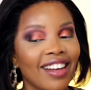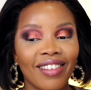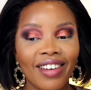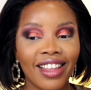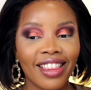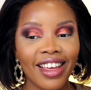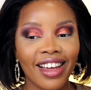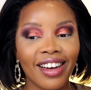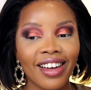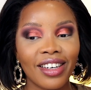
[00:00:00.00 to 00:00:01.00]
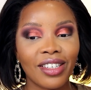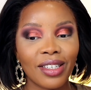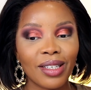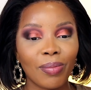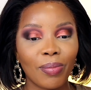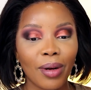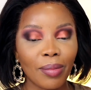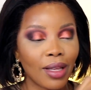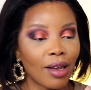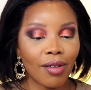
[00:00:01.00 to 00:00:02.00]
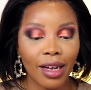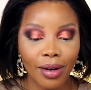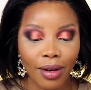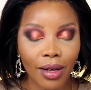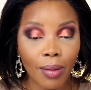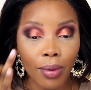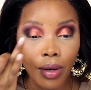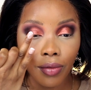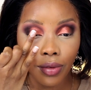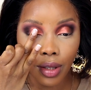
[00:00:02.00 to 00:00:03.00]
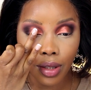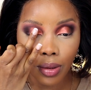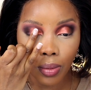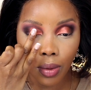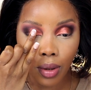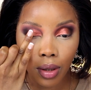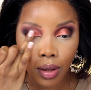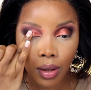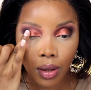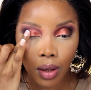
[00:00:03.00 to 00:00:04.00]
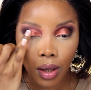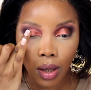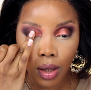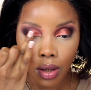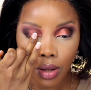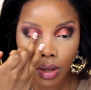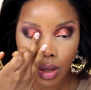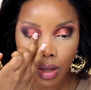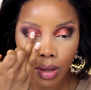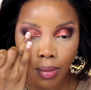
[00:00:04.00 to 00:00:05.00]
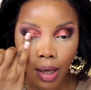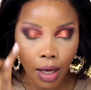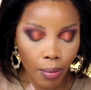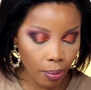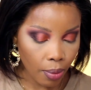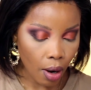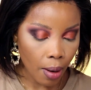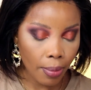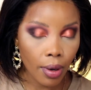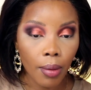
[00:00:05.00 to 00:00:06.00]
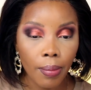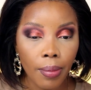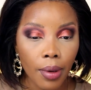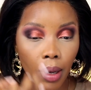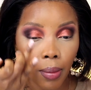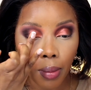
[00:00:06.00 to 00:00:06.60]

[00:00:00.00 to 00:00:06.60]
right there and just pop that right above this one just to make it pop a bit